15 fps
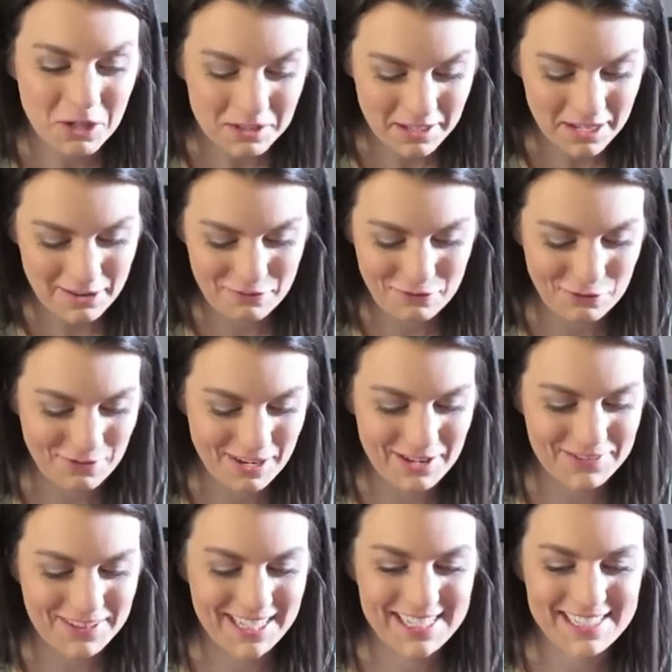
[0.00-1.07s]
life
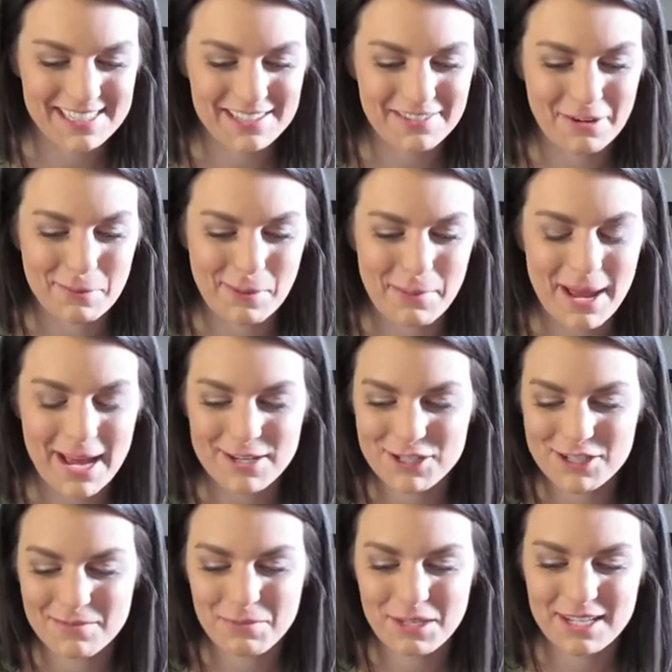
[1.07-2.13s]
around this, around my
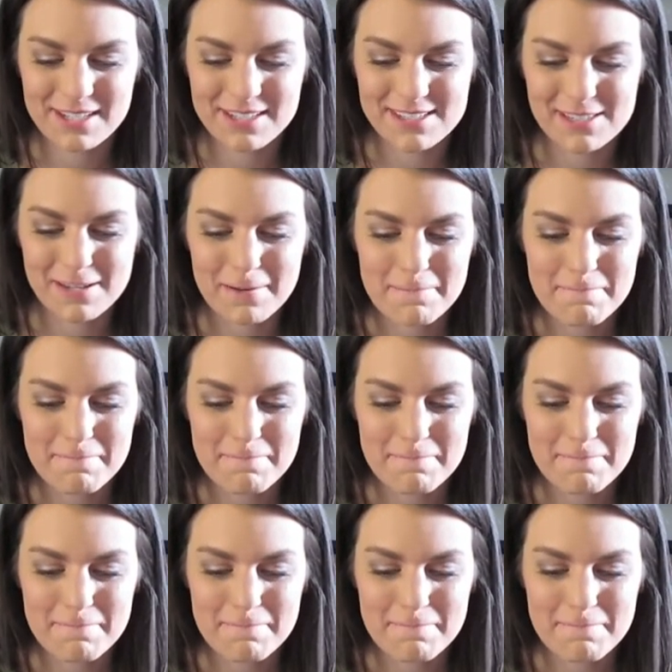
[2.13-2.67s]
passion, because